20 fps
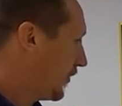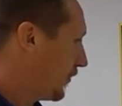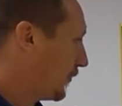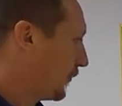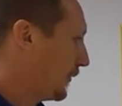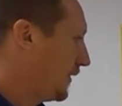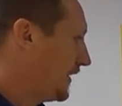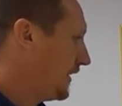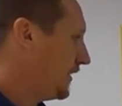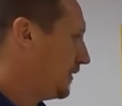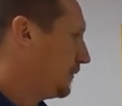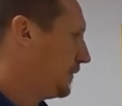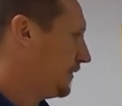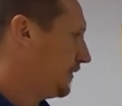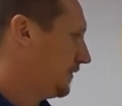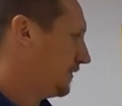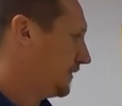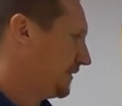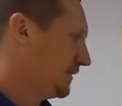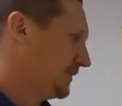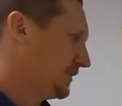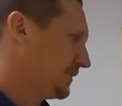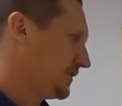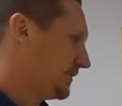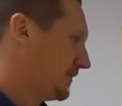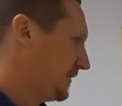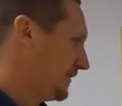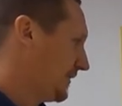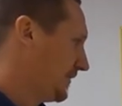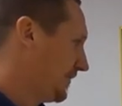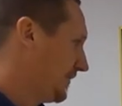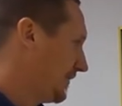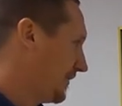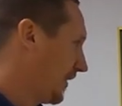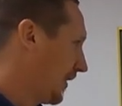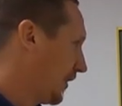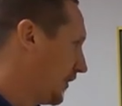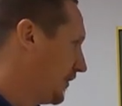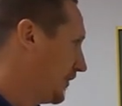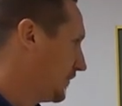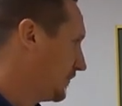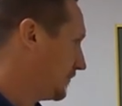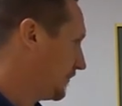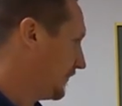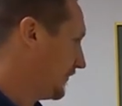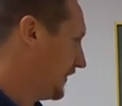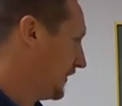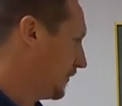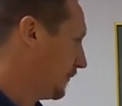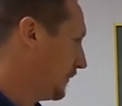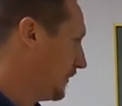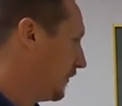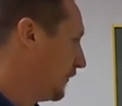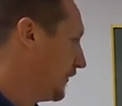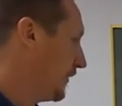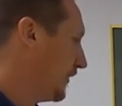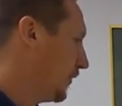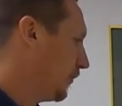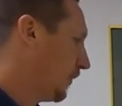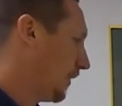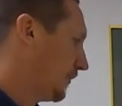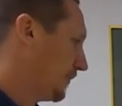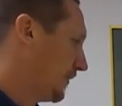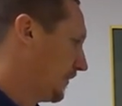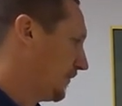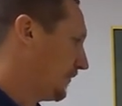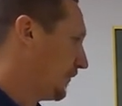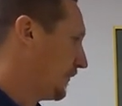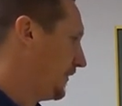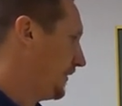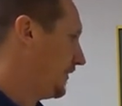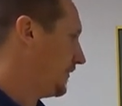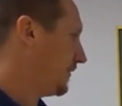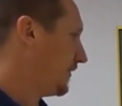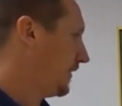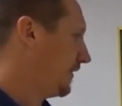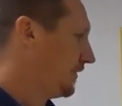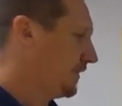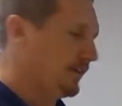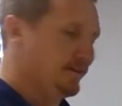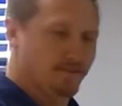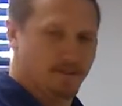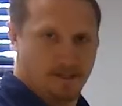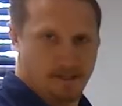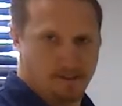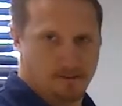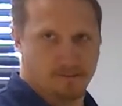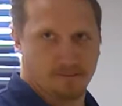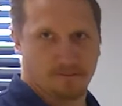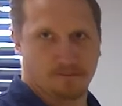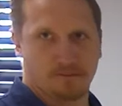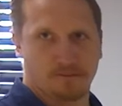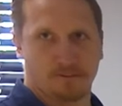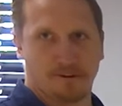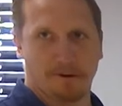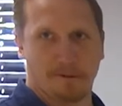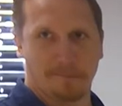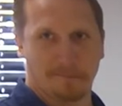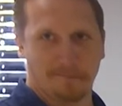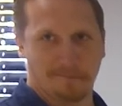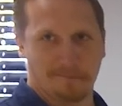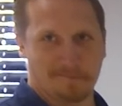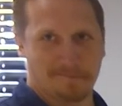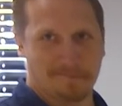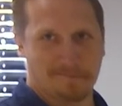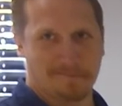three, we, in our field, we only go out to three standard deviations from